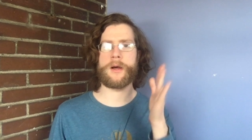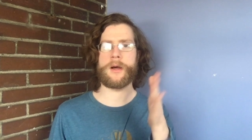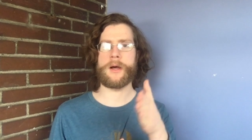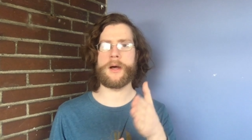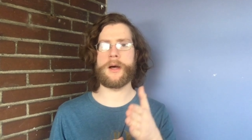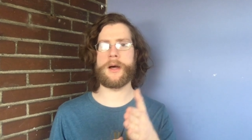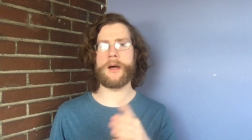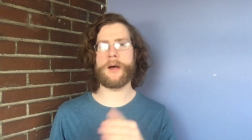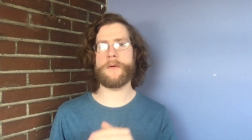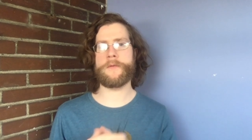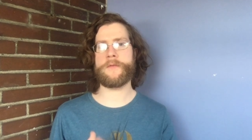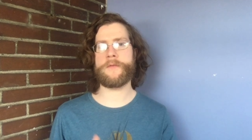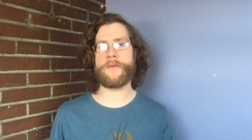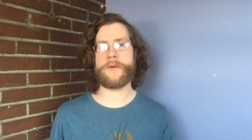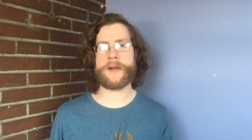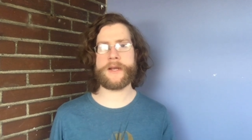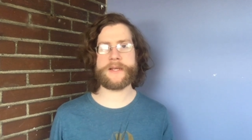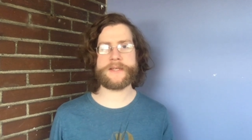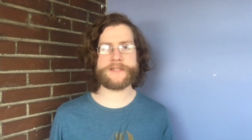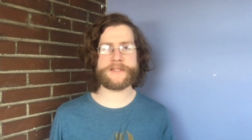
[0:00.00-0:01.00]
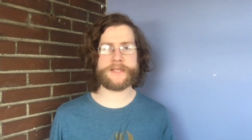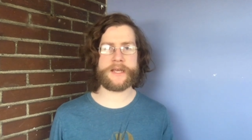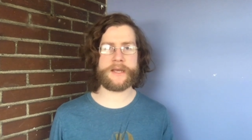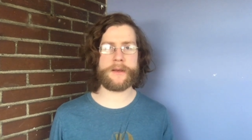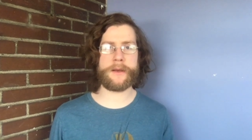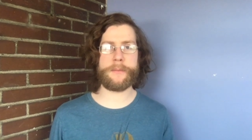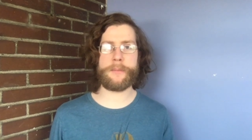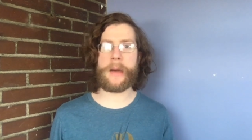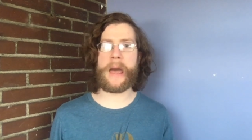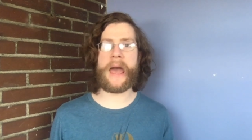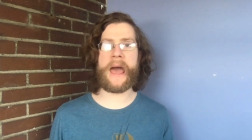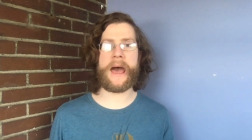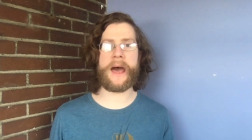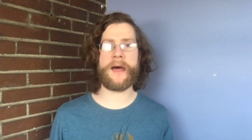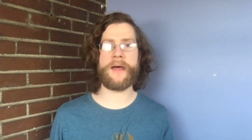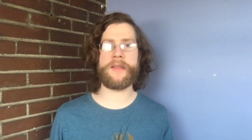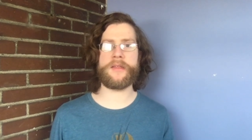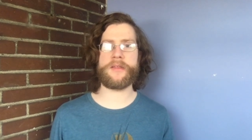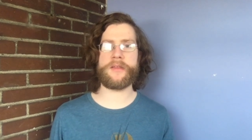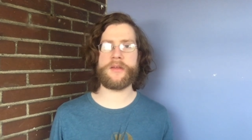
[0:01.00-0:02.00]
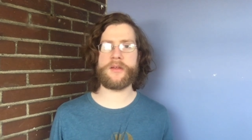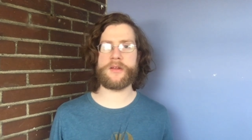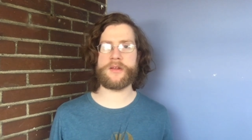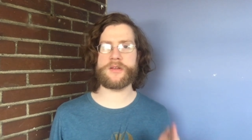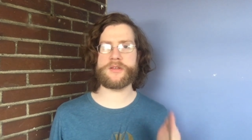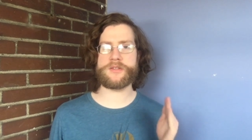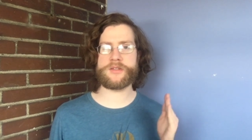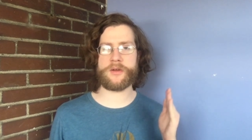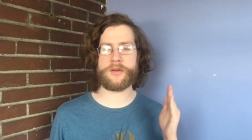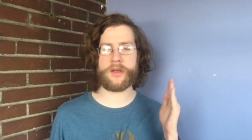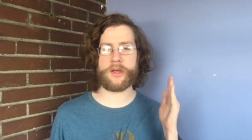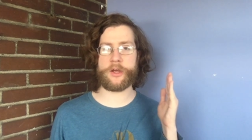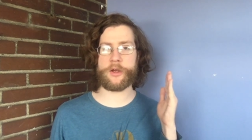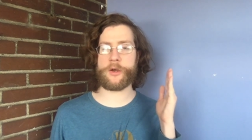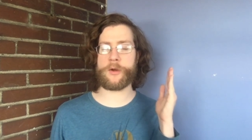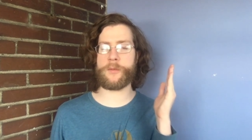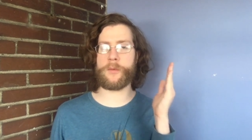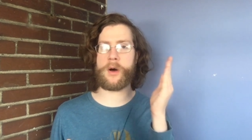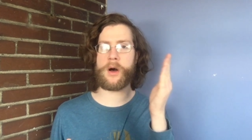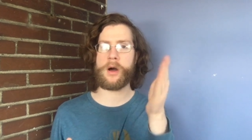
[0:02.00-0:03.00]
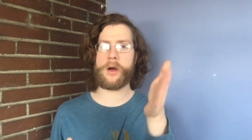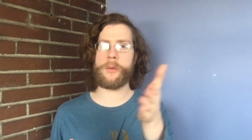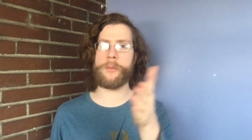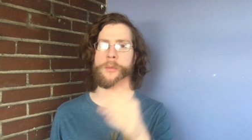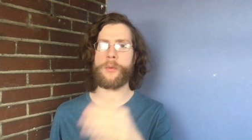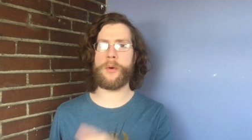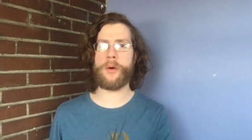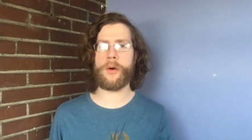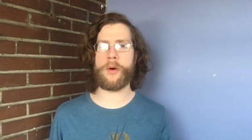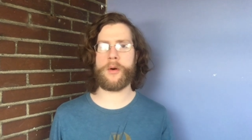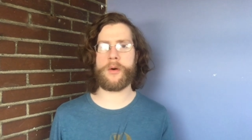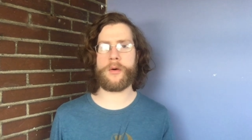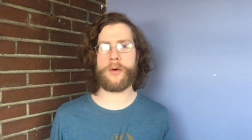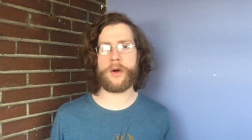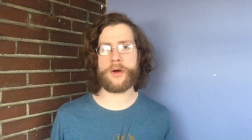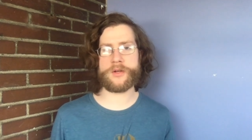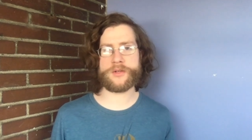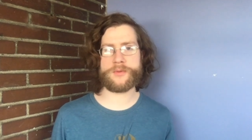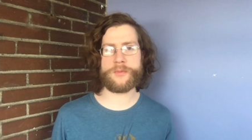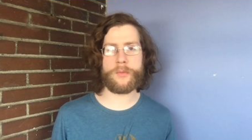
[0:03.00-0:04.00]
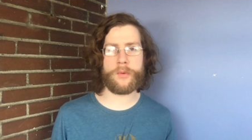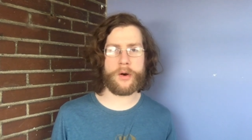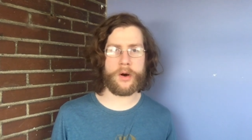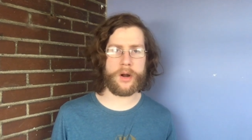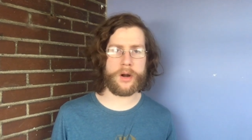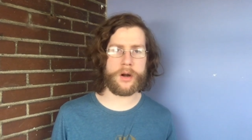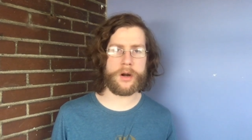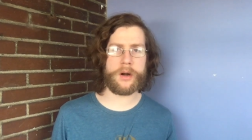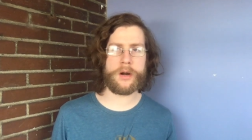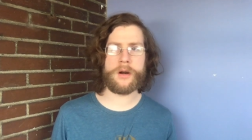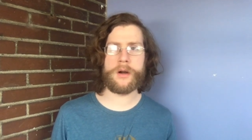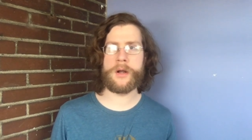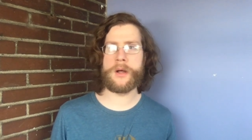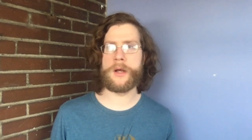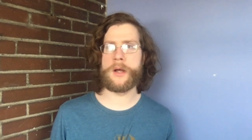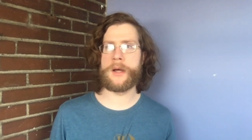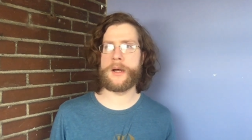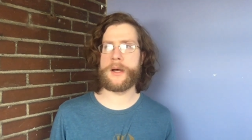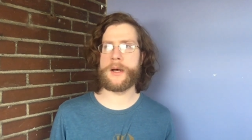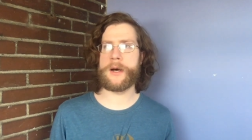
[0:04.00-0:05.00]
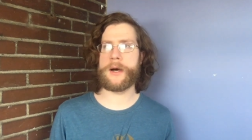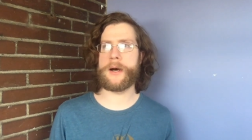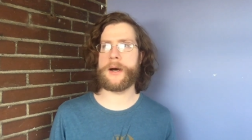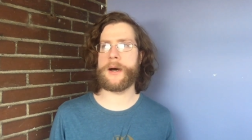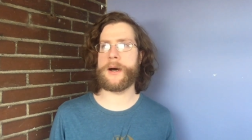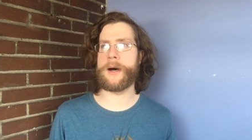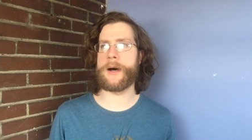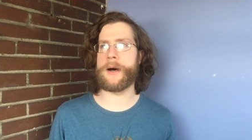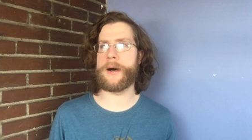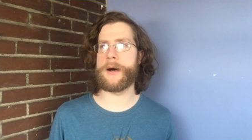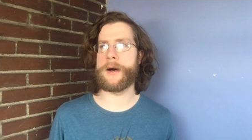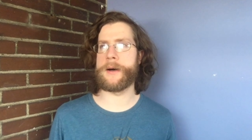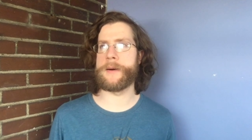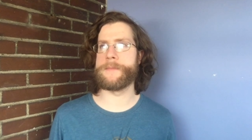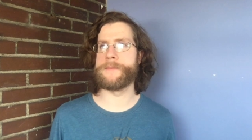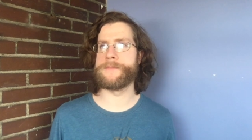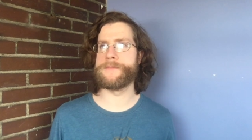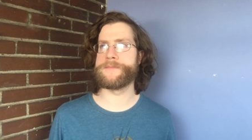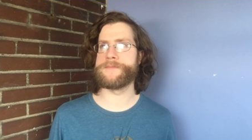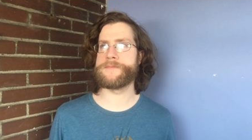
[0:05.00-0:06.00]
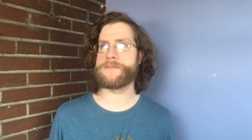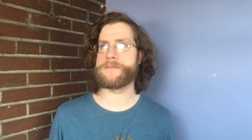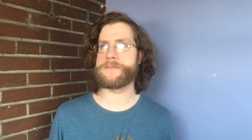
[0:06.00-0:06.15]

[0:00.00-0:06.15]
uh, freezing a path so that you can walk across water. Um,